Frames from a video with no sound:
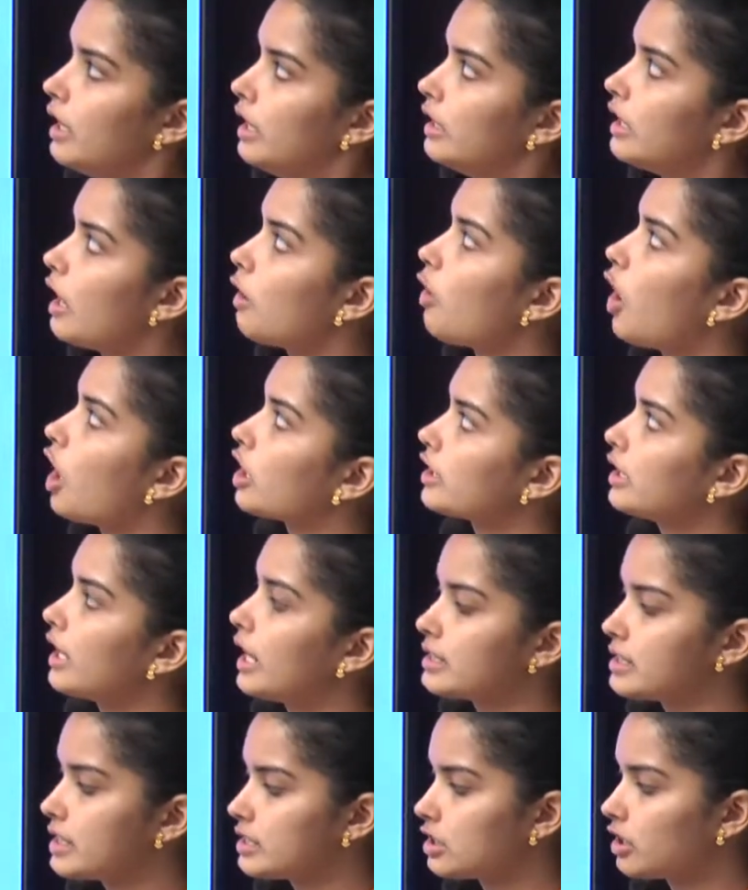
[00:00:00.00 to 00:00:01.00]
Now,
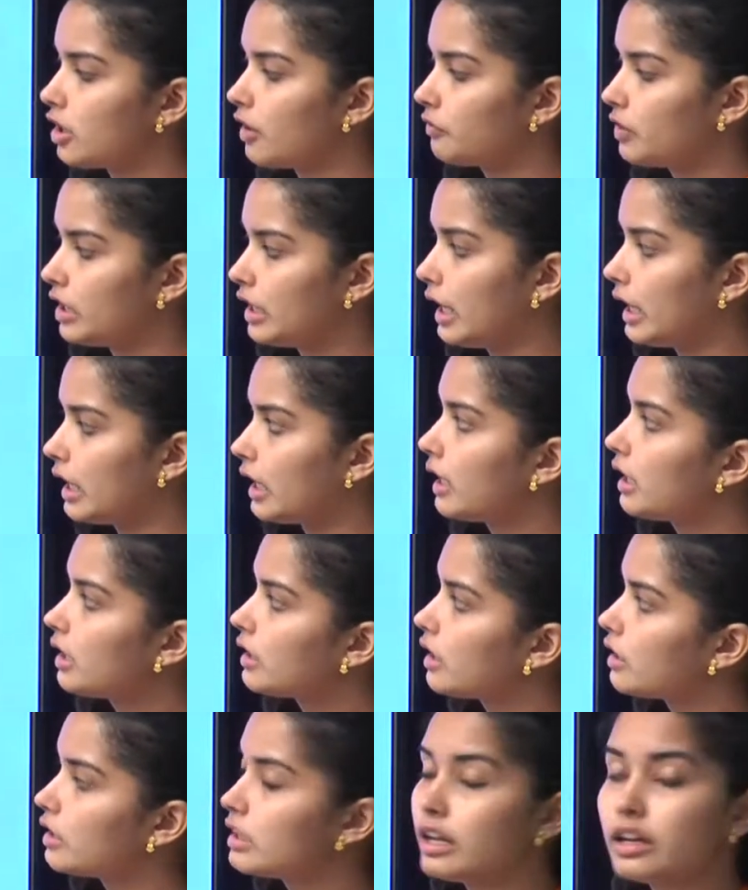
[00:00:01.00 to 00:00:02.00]
organization of
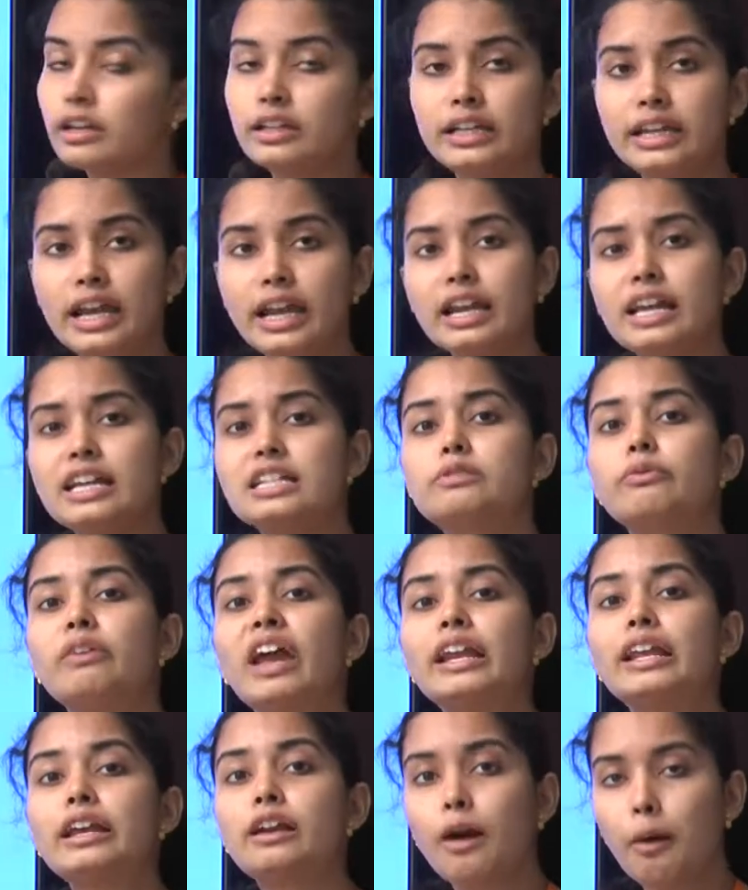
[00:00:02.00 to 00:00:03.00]
DNA. The DNA is
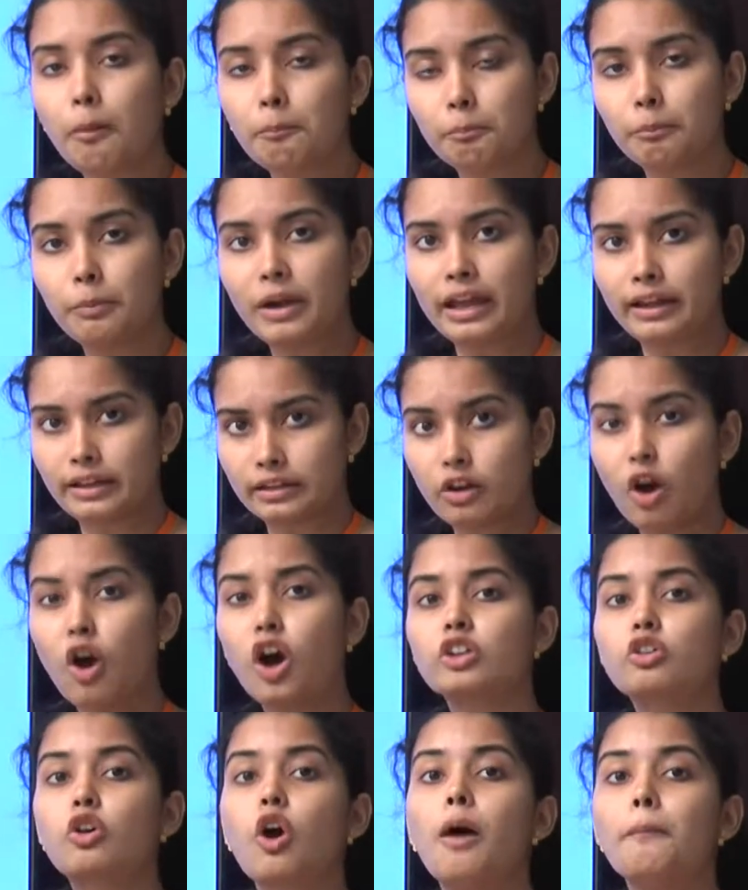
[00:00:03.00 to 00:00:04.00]
very complex or
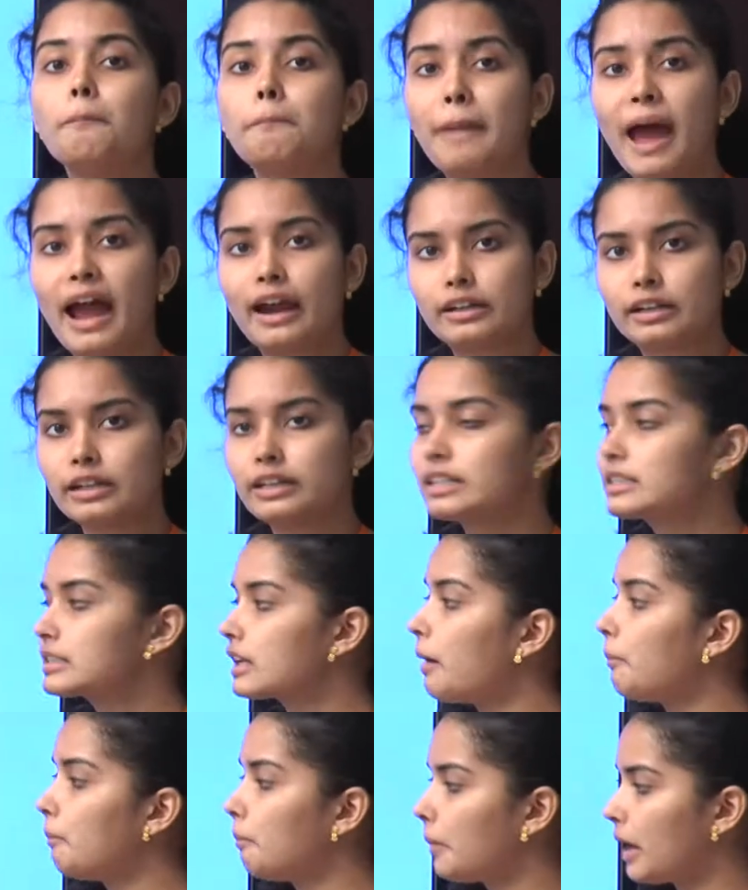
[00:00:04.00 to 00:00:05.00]
compact. It is
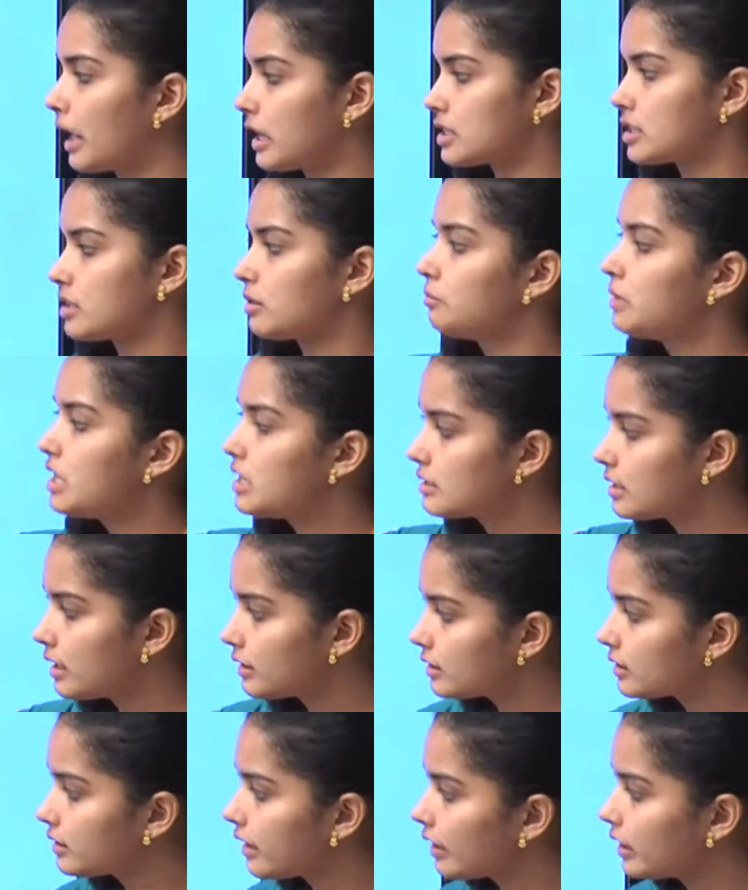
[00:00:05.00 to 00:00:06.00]
compressed, means this
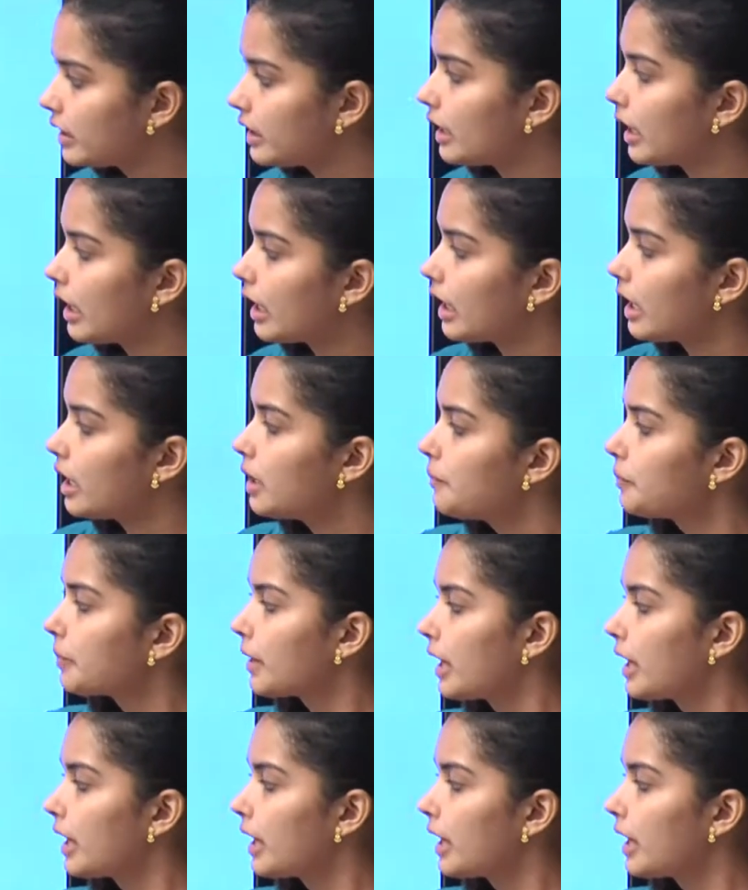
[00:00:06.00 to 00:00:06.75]
is the DNA.